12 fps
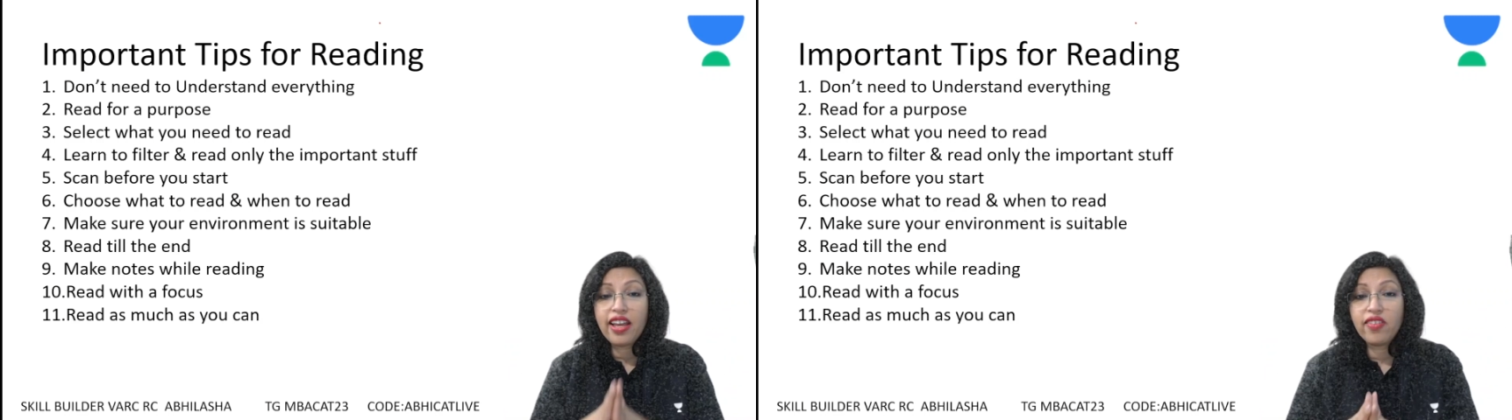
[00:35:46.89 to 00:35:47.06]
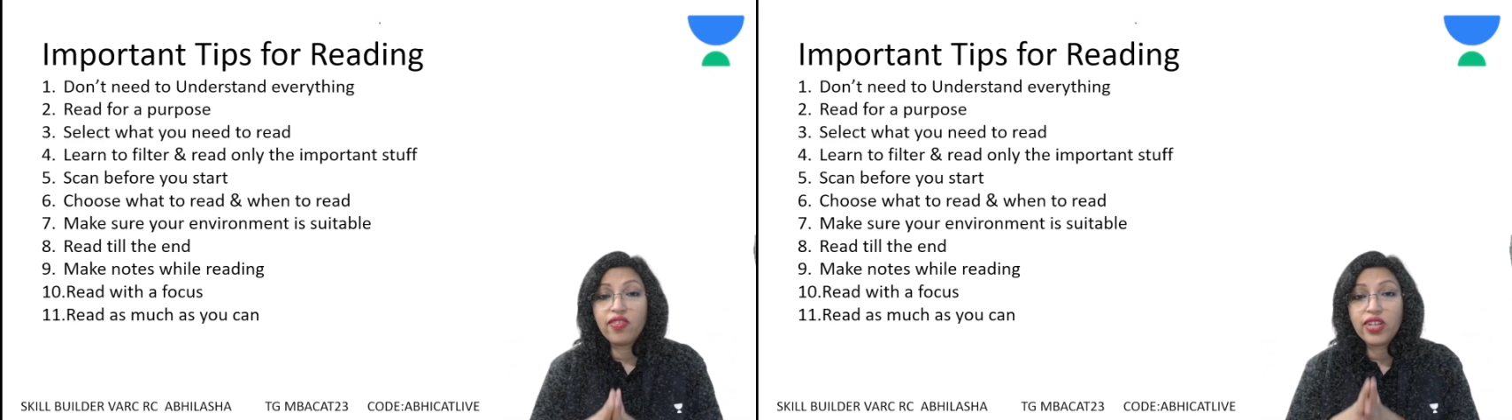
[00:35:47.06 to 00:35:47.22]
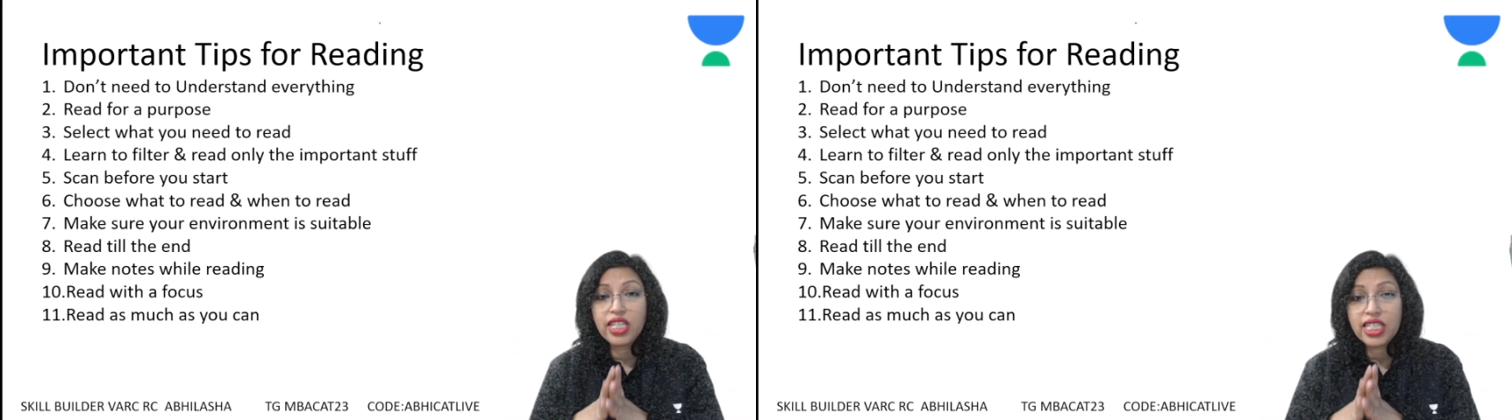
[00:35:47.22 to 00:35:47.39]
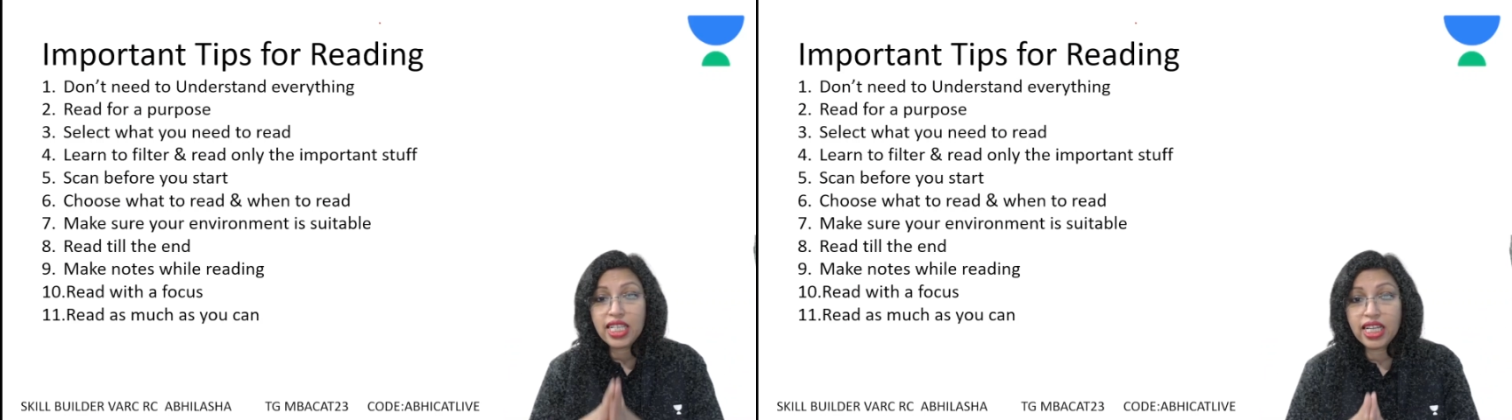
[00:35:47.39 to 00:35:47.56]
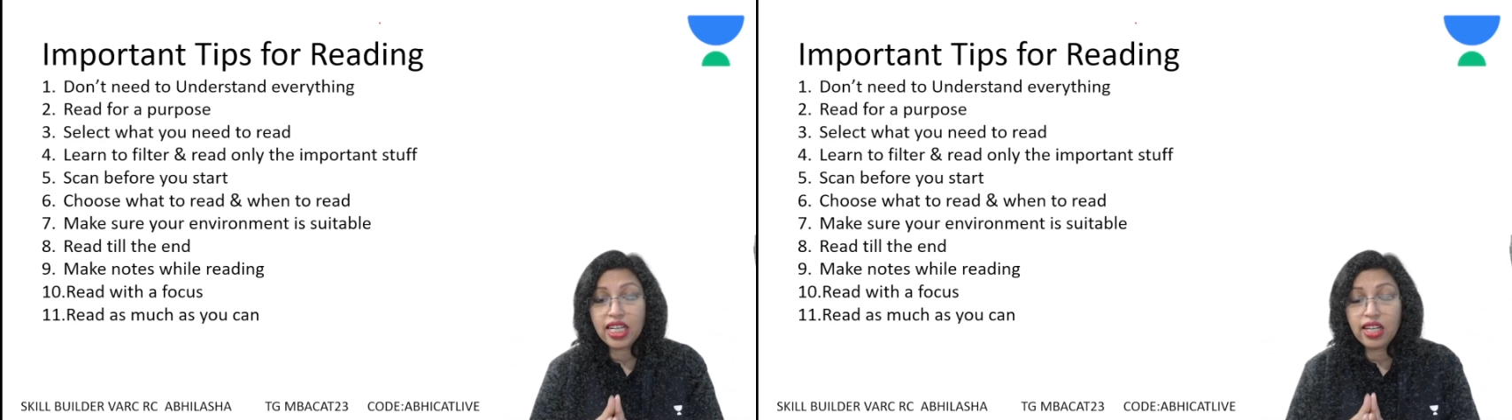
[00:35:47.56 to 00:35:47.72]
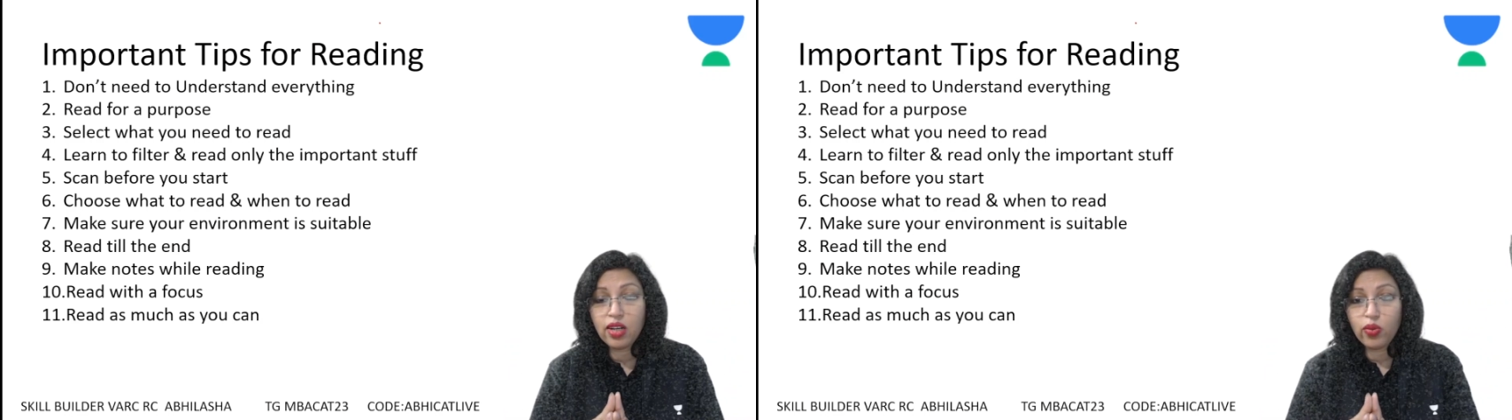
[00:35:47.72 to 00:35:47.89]
every
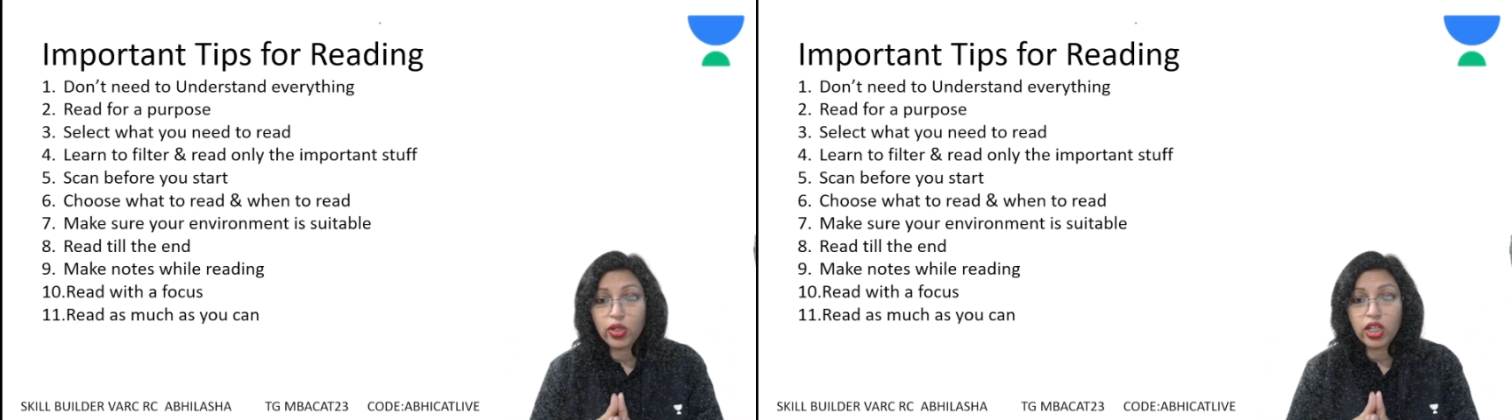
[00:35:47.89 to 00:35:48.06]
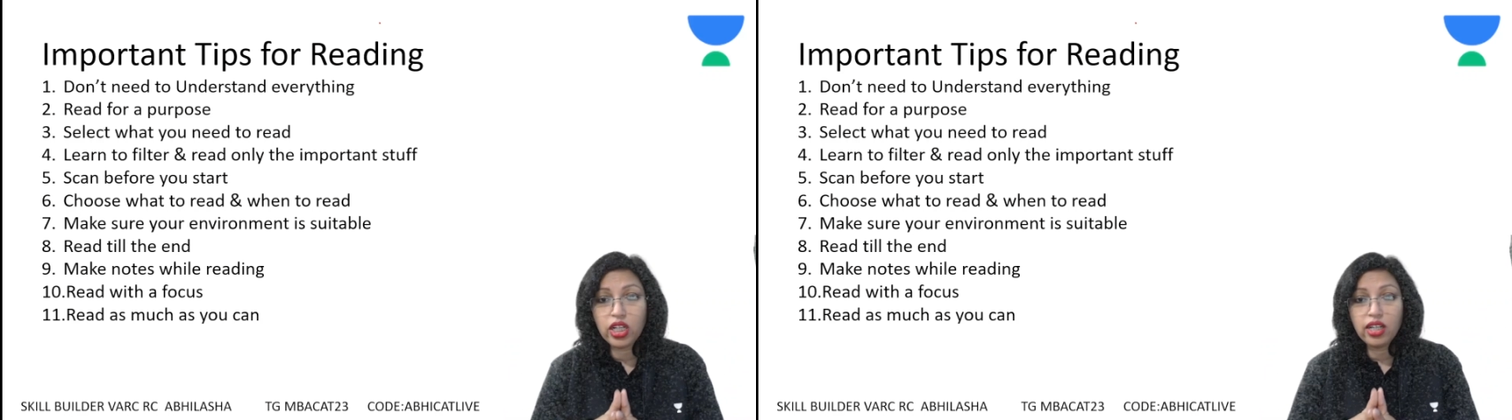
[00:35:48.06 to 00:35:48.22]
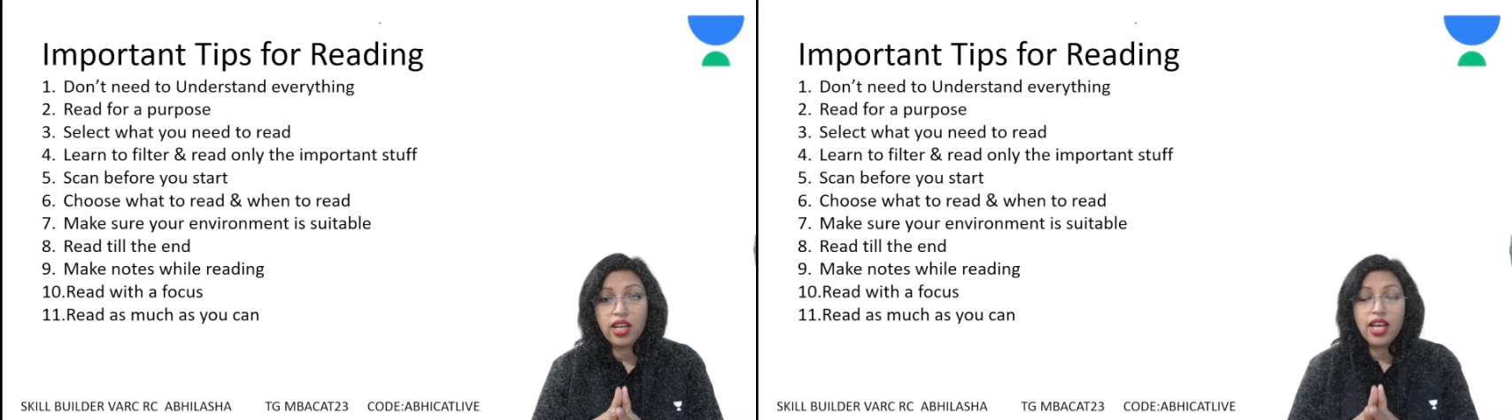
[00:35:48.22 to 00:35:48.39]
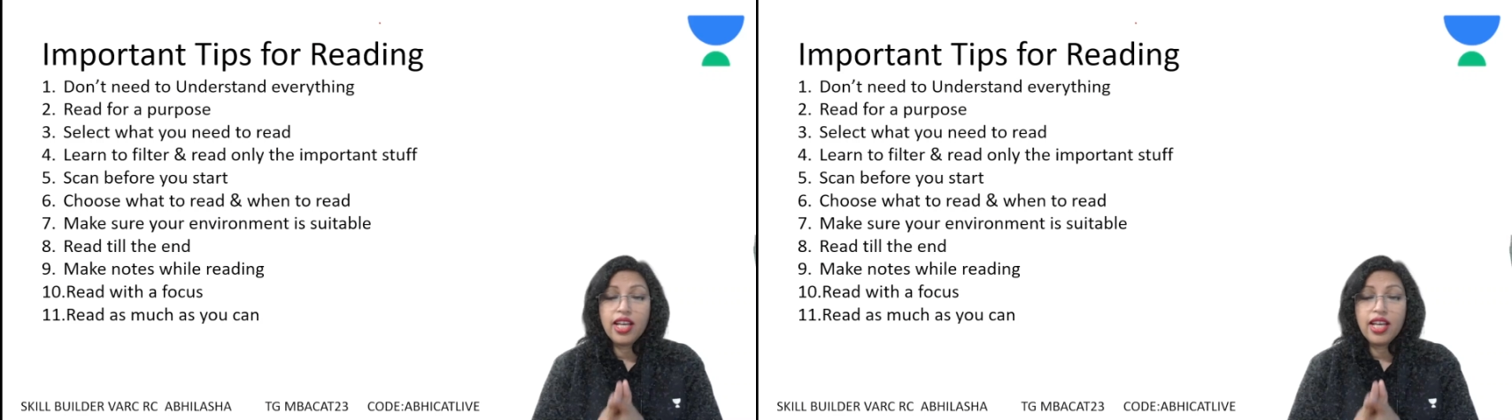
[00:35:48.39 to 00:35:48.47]
single word.